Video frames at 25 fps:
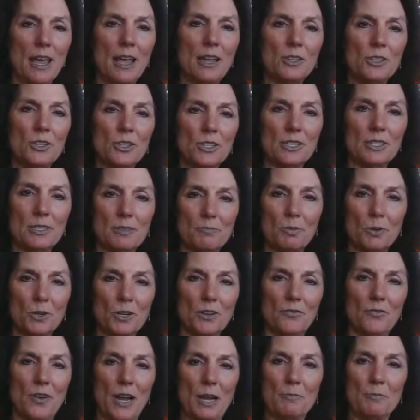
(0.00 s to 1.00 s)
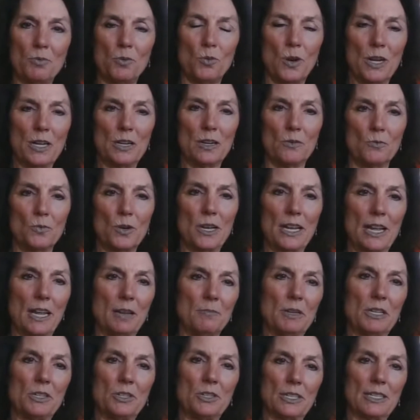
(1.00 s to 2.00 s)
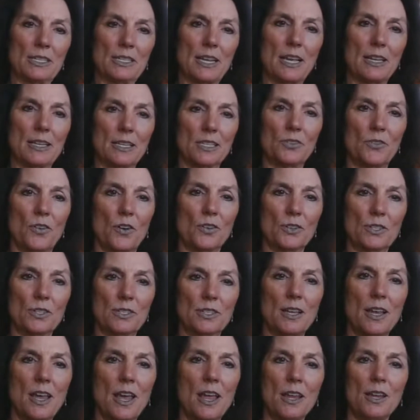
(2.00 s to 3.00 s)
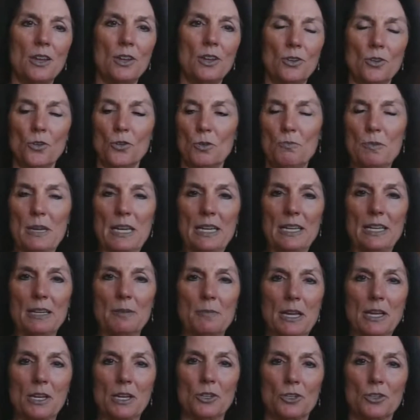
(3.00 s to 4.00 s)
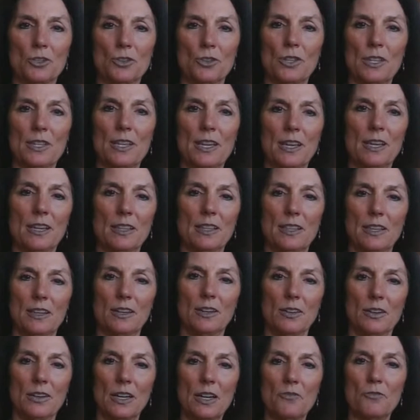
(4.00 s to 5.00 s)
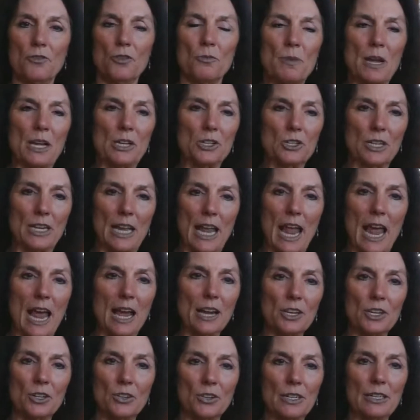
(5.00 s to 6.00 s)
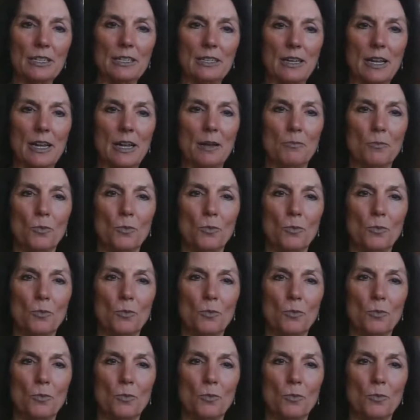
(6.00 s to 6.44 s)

just put a fine point on what Amy just said as far as, the media making sure that they get their information accurate.